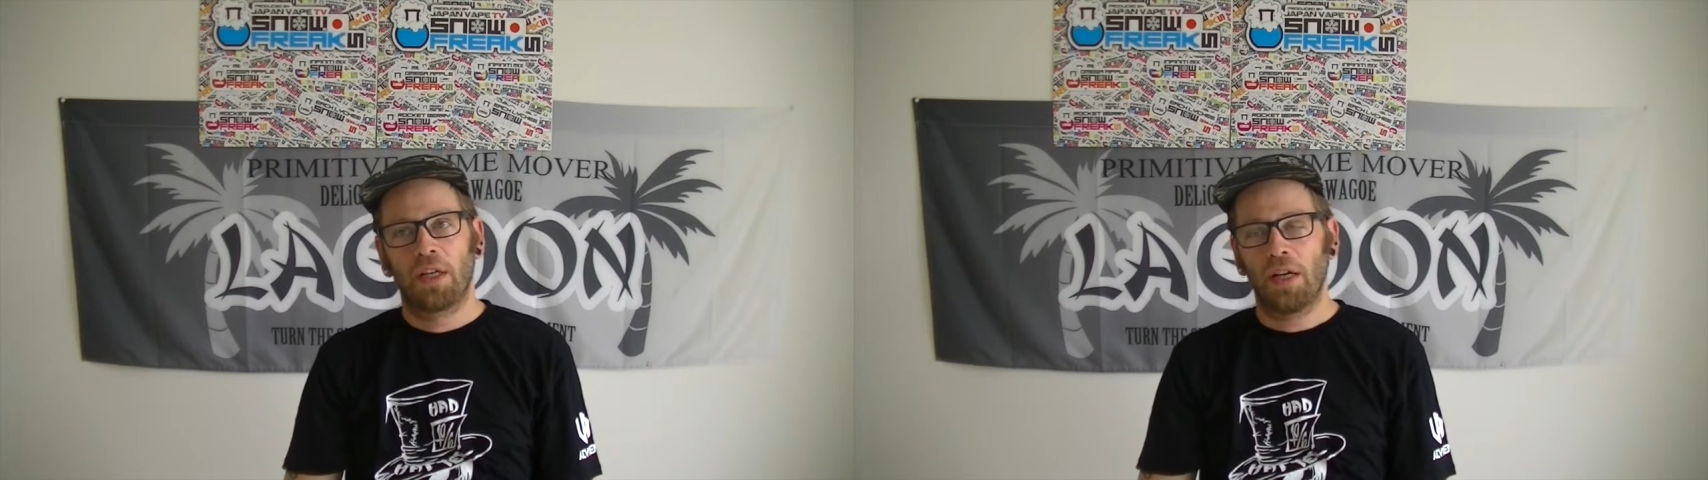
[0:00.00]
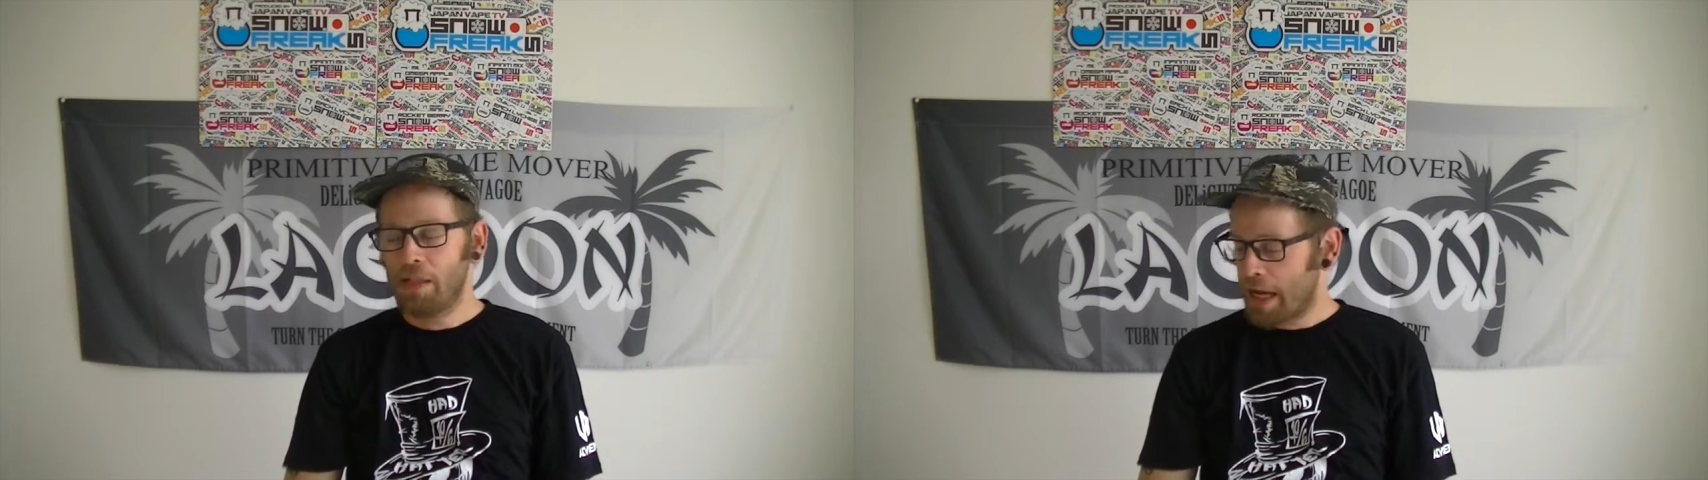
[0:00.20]

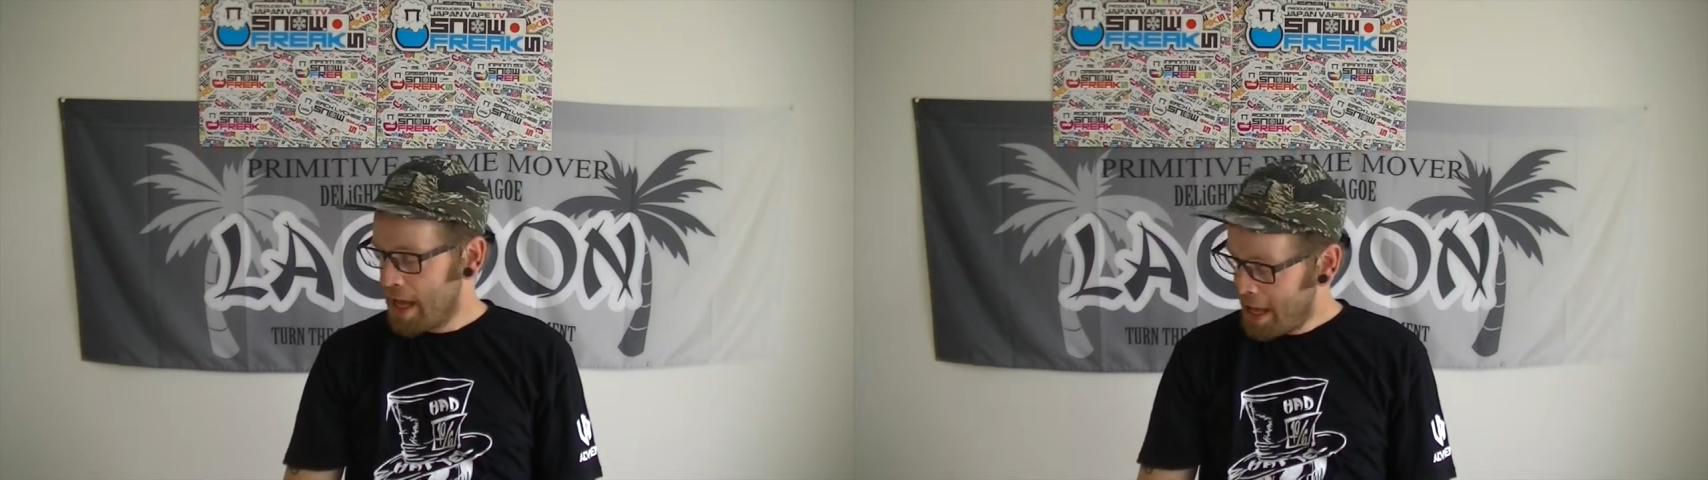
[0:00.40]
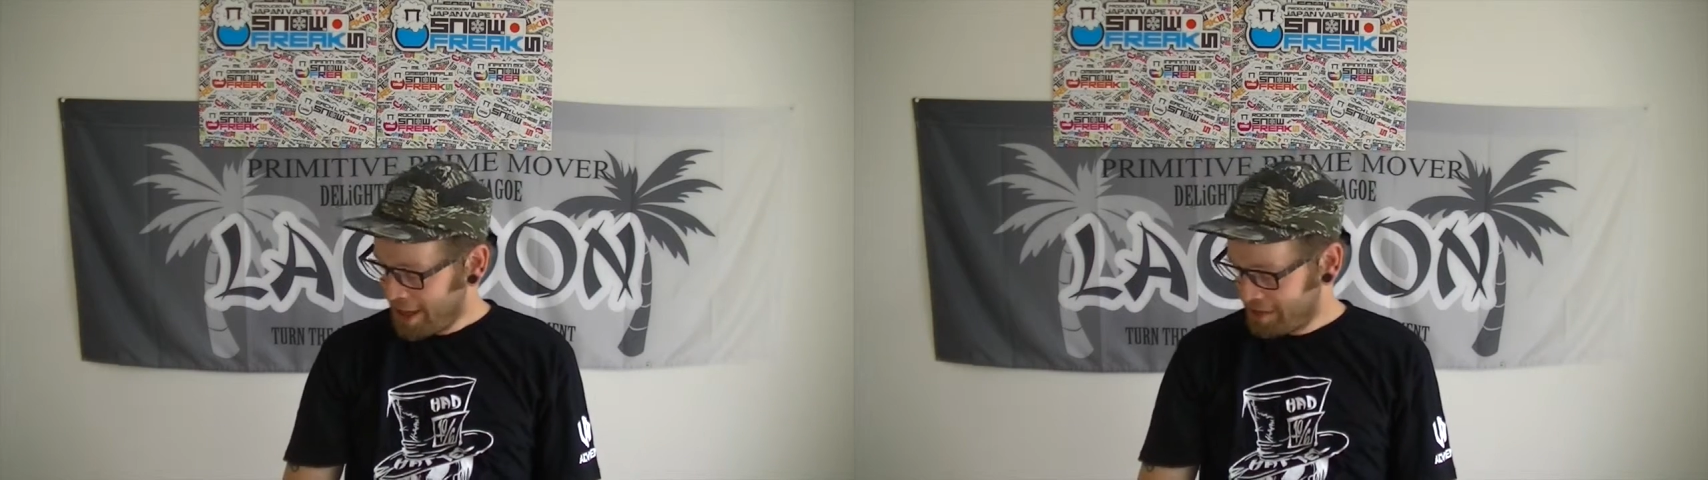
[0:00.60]
Okay,
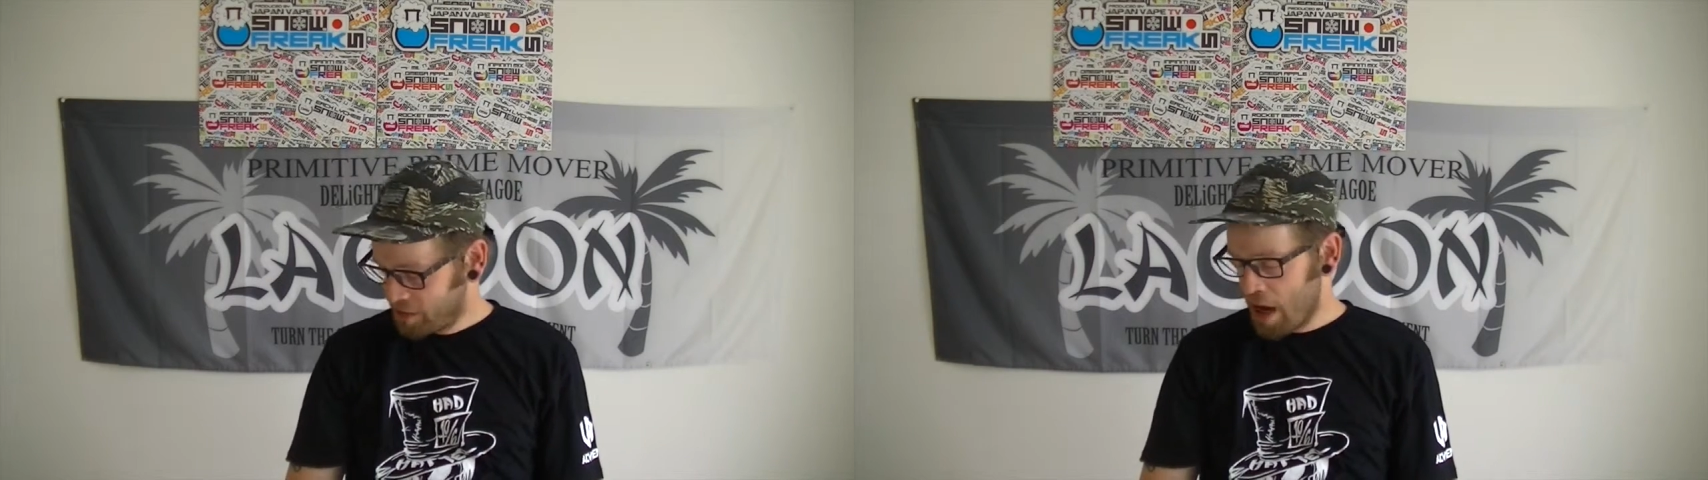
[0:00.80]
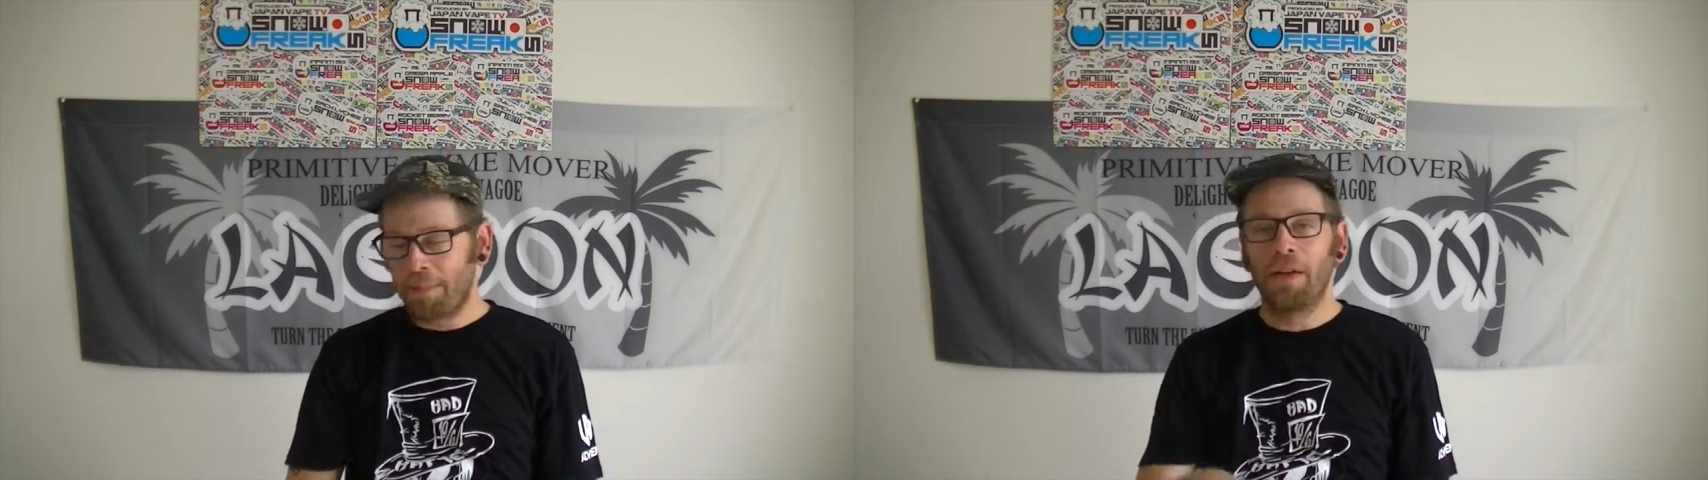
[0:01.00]
let's
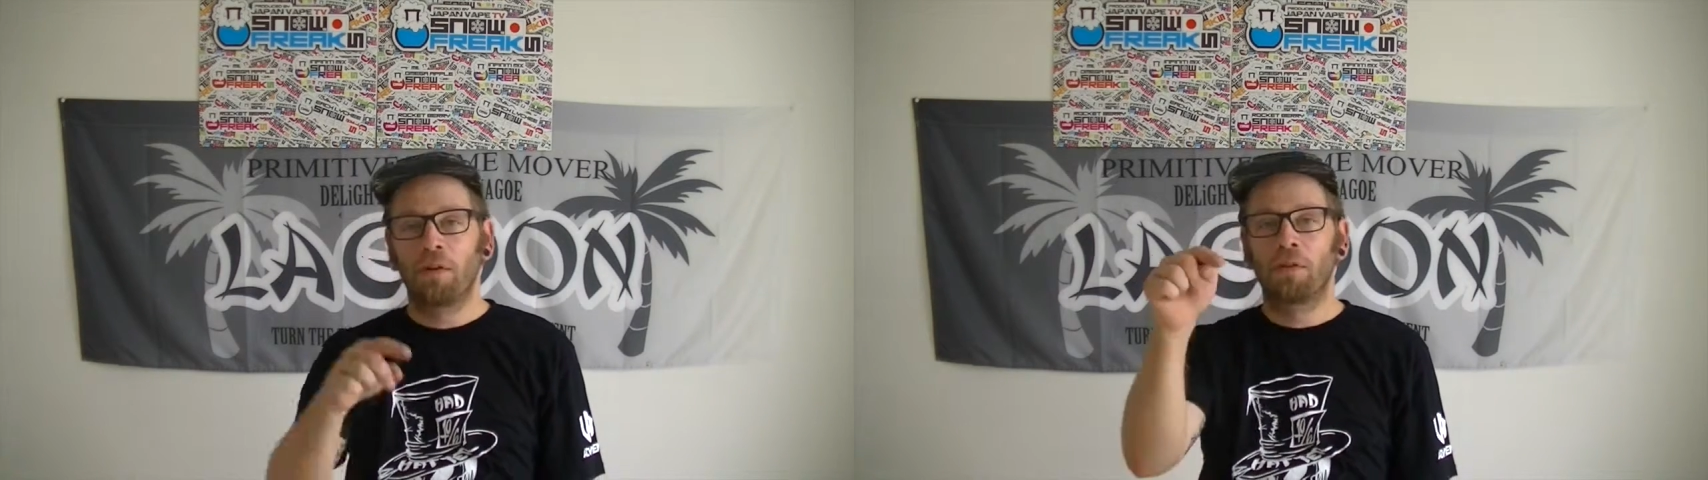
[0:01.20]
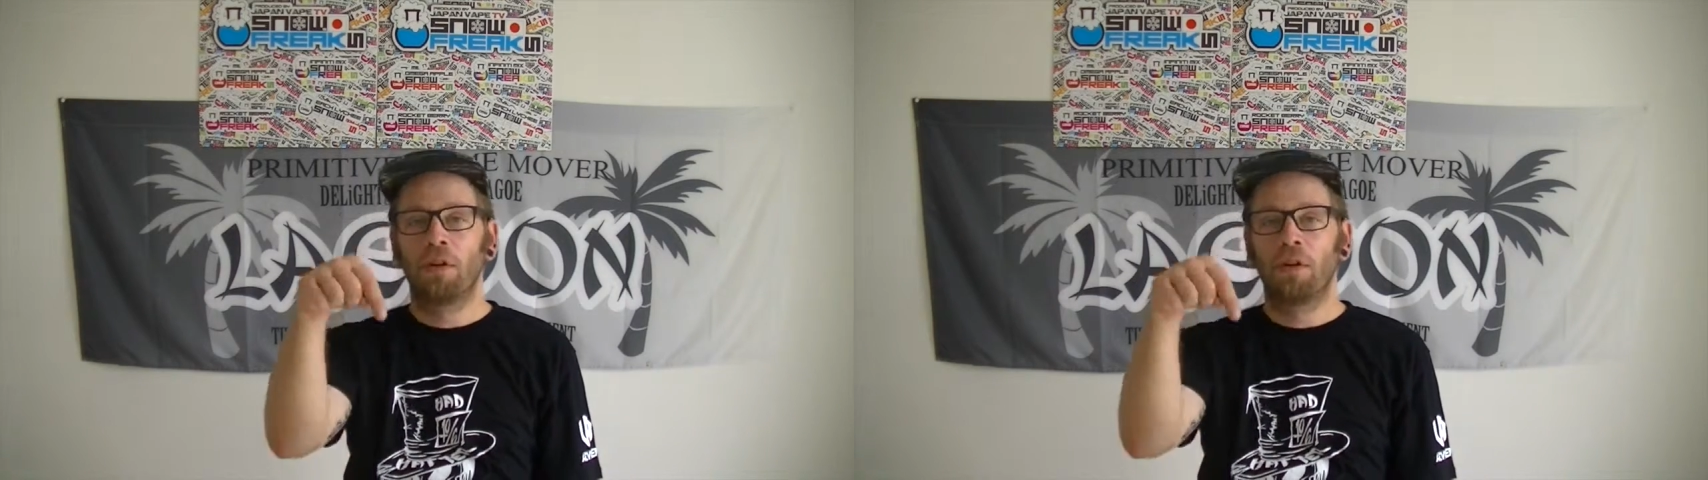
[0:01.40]
go up, down,